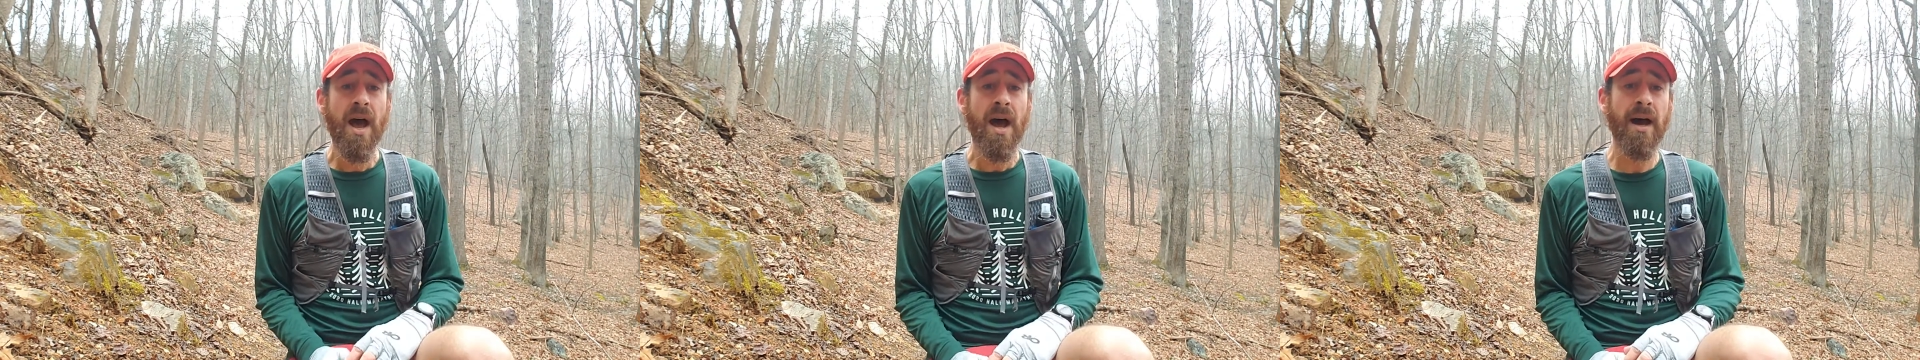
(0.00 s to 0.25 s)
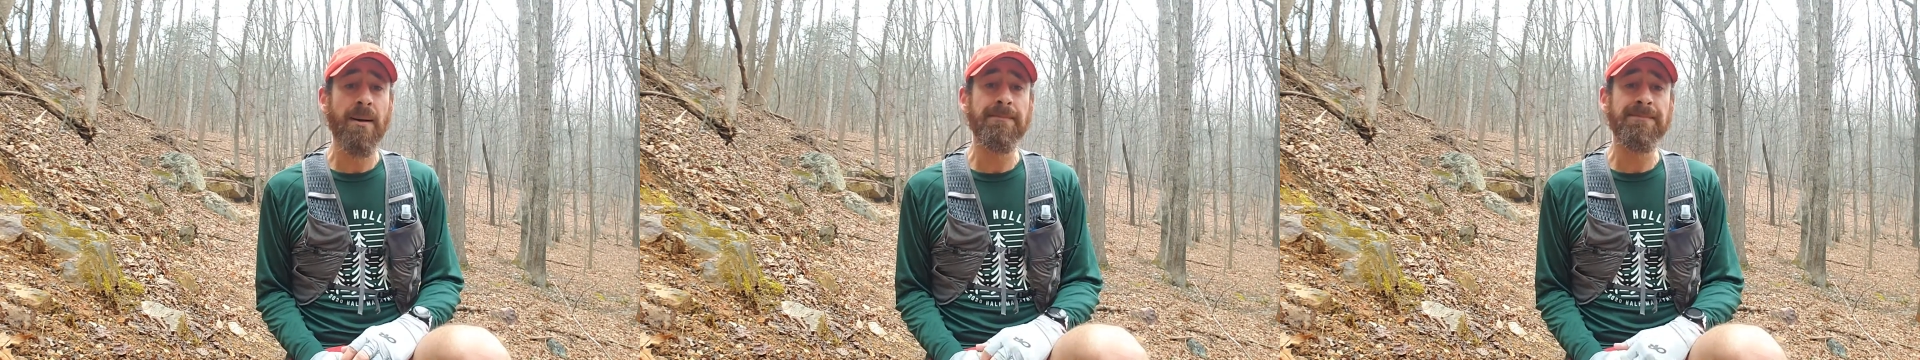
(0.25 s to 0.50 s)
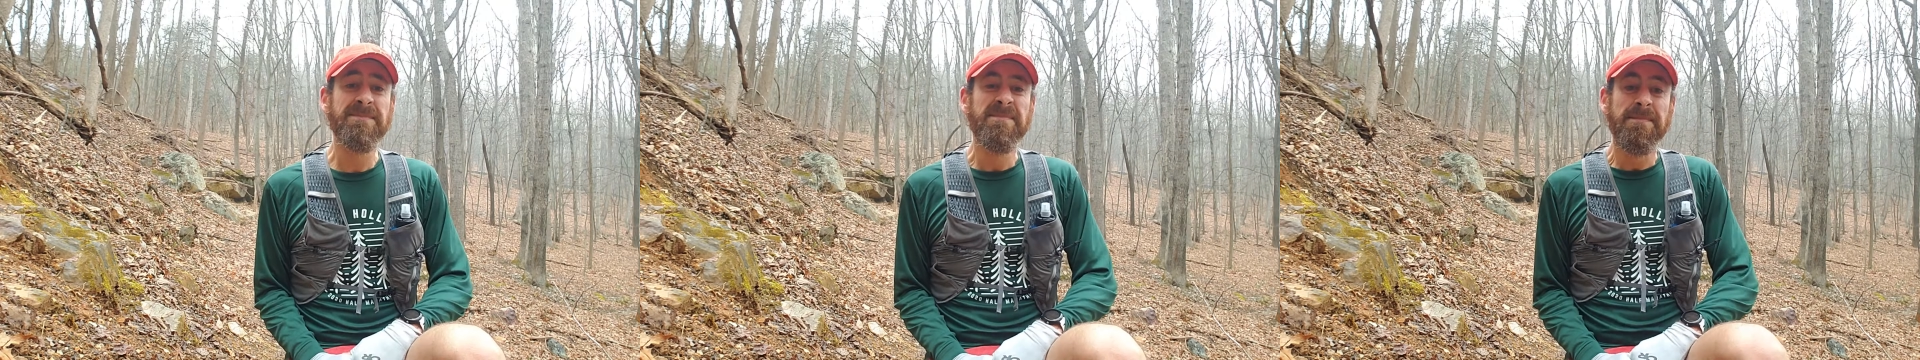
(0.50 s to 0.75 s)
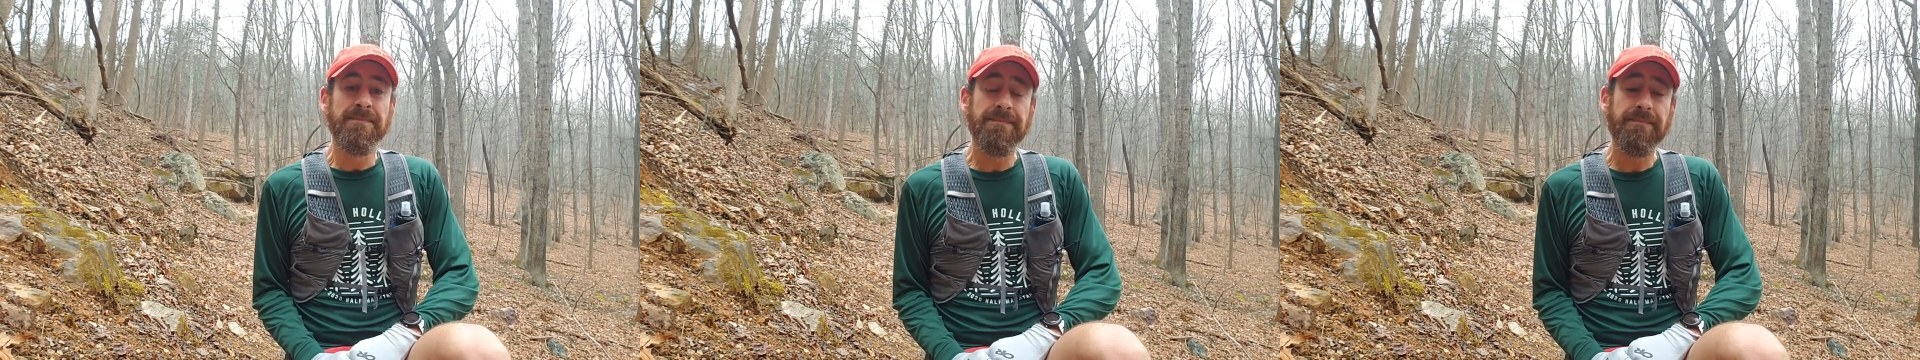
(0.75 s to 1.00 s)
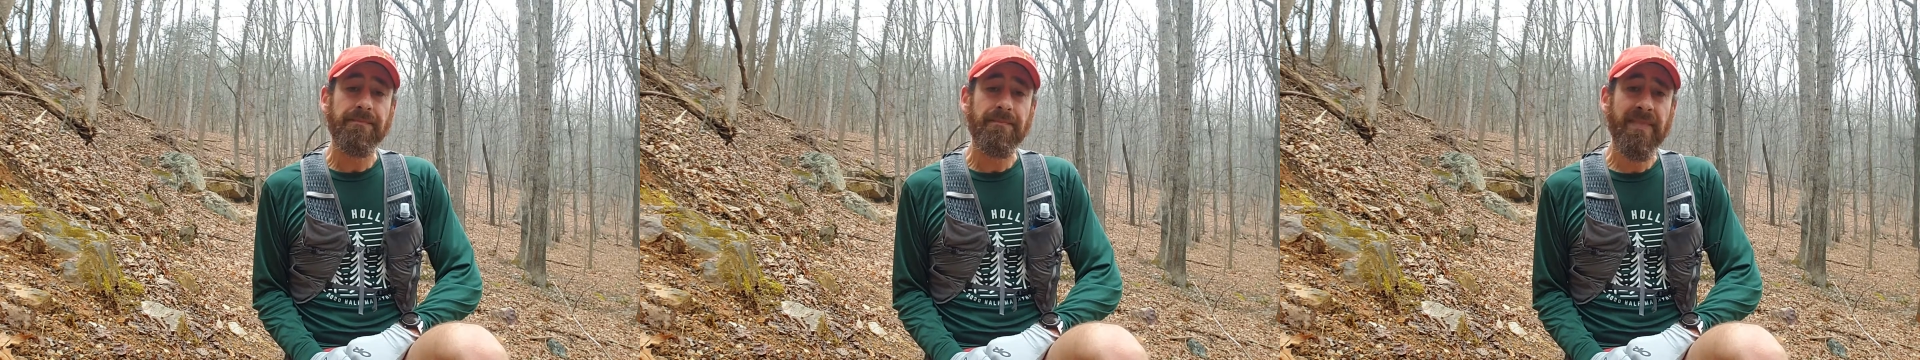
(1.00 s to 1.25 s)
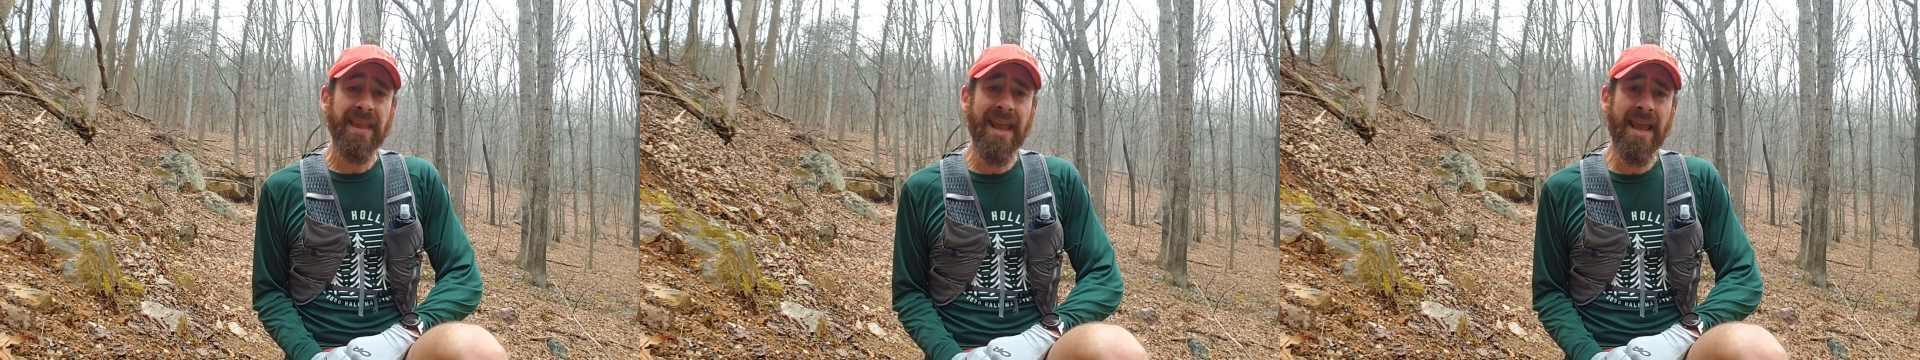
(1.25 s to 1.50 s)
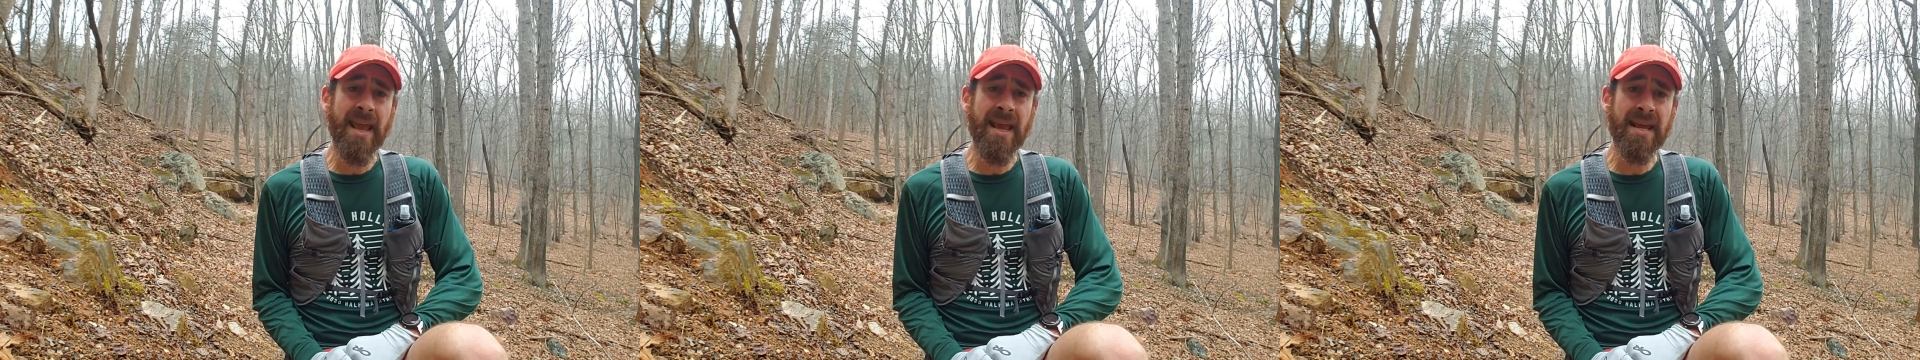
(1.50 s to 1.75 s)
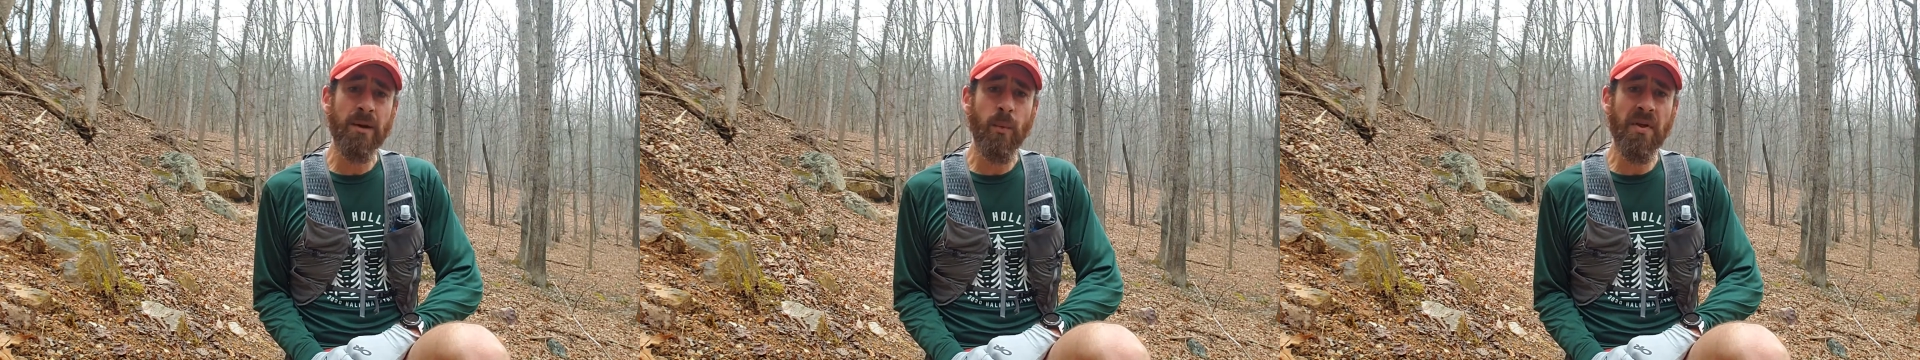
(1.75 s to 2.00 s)

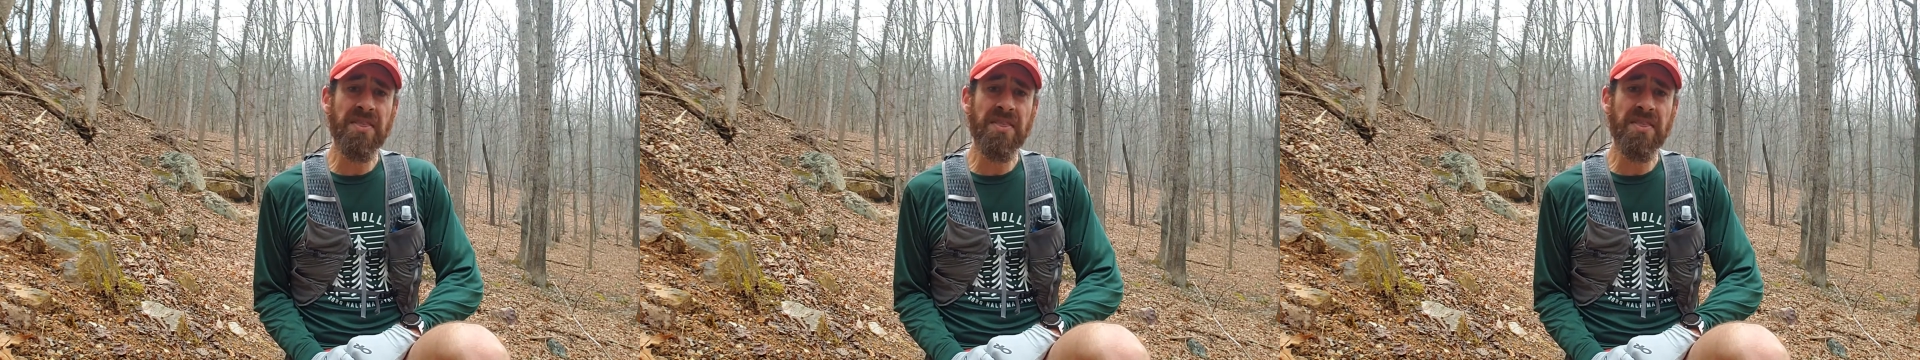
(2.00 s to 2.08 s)
And one